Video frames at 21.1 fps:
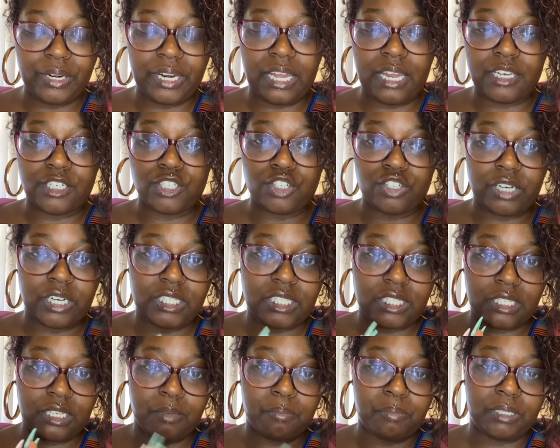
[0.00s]
And
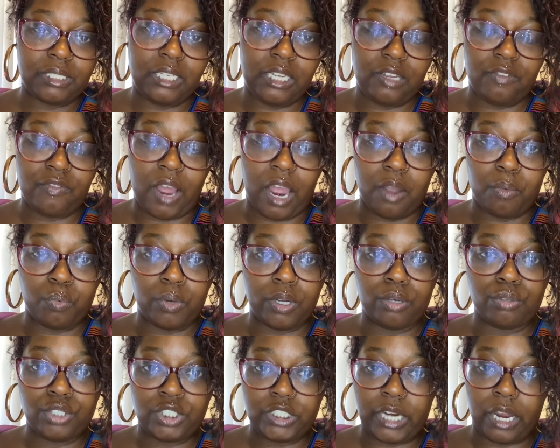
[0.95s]
trust and believe, I
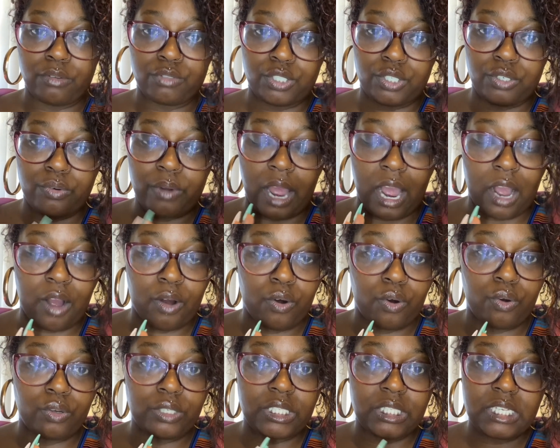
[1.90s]
will shout you
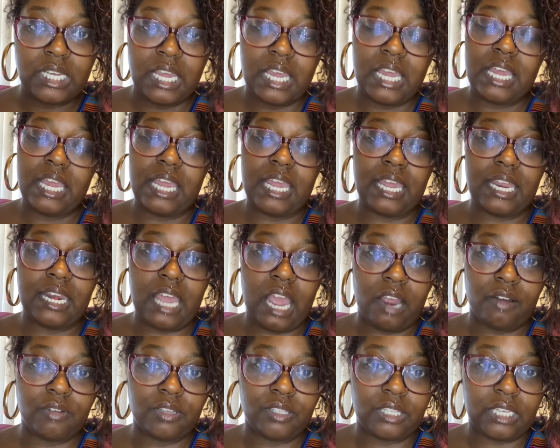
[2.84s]
out and
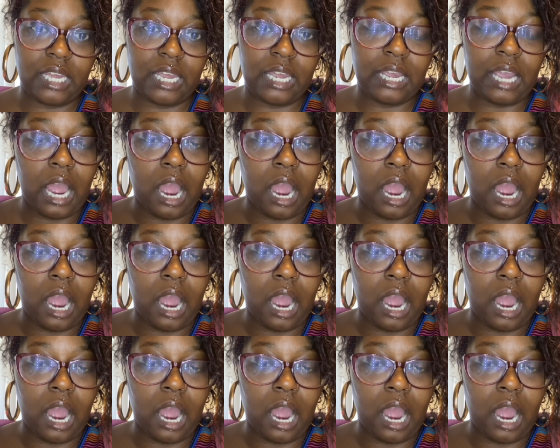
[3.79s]
everything.